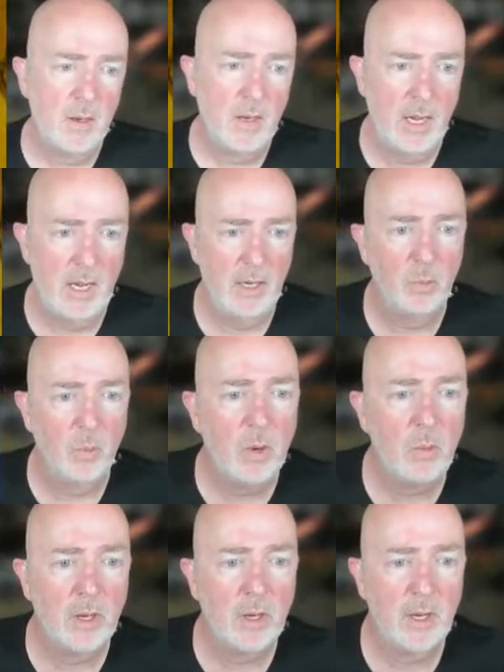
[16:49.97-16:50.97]
And while
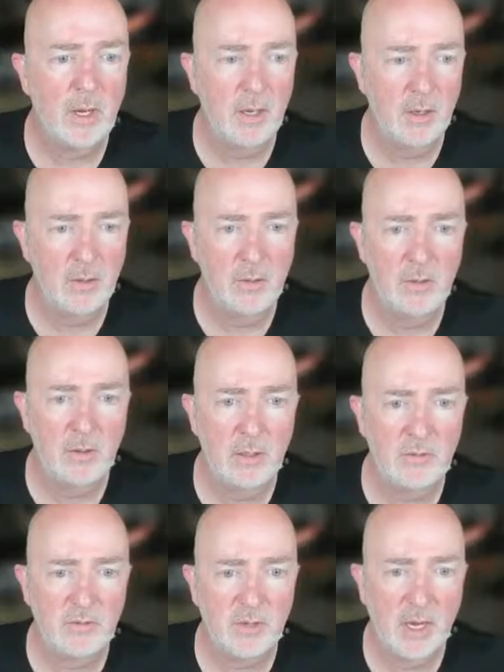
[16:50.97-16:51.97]
we're here,
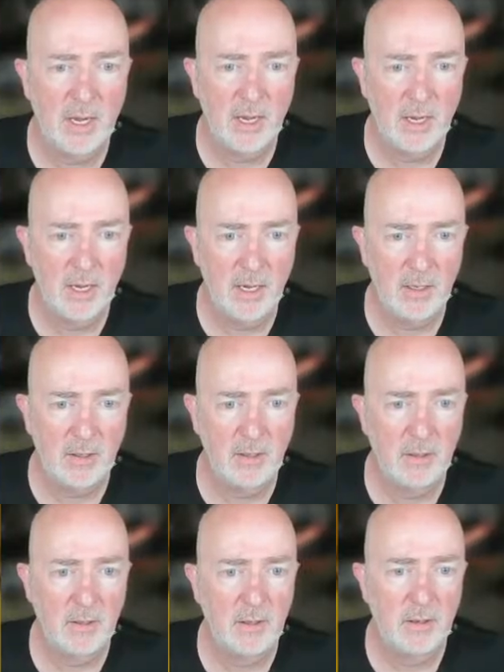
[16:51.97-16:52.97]
let's add
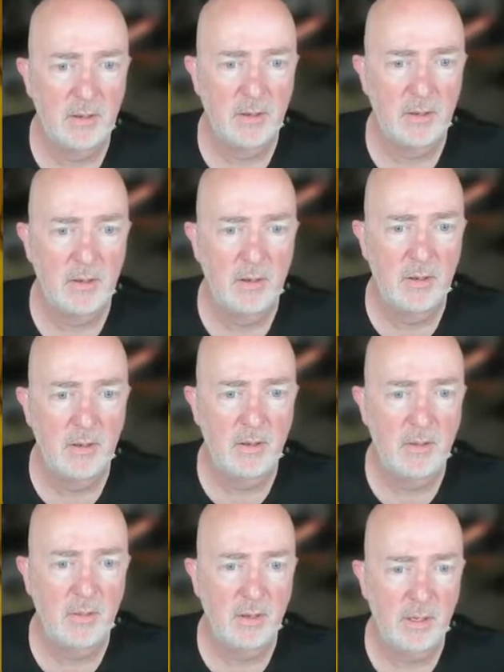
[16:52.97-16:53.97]

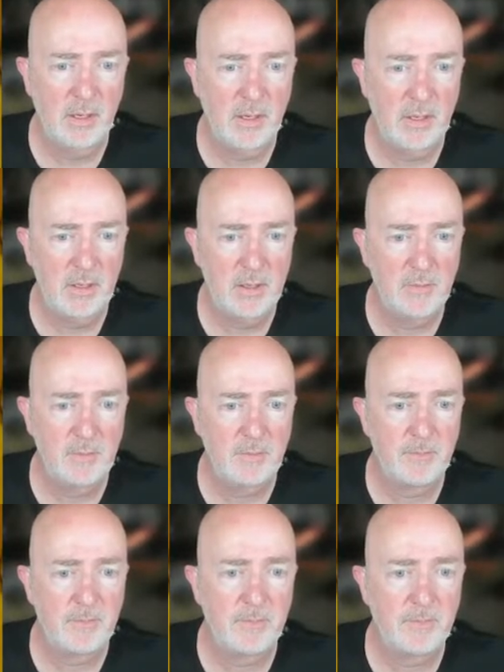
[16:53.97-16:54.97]
the
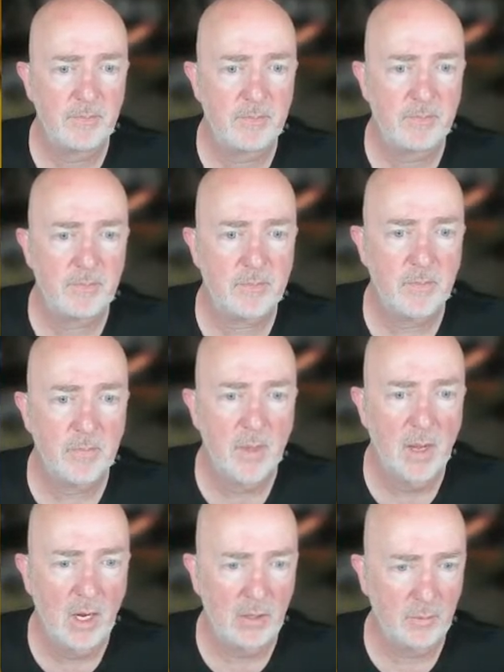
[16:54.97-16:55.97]

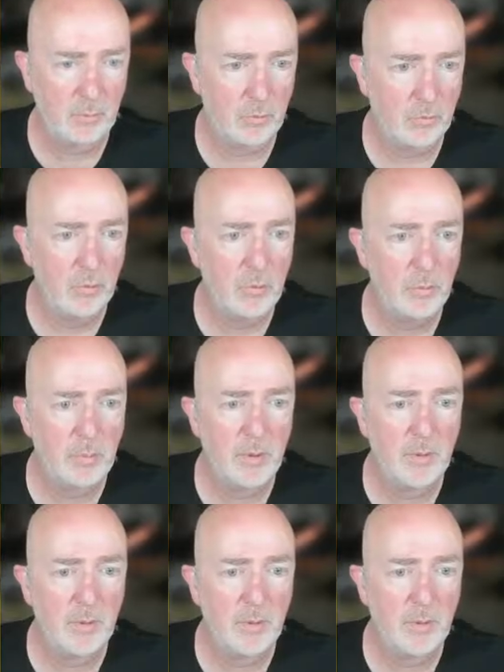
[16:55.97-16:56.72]
item group,